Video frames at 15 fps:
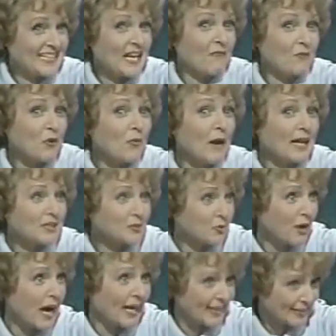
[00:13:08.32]
Listen, if you ain't
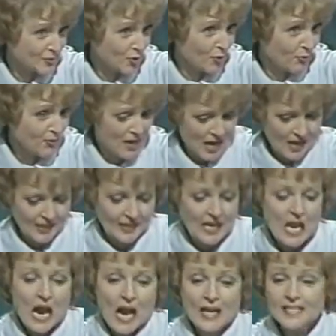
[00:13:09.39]
tried it, don't knock
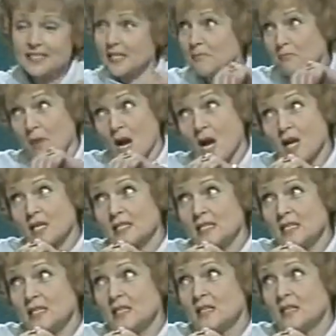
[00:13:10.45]
it. I said mugged.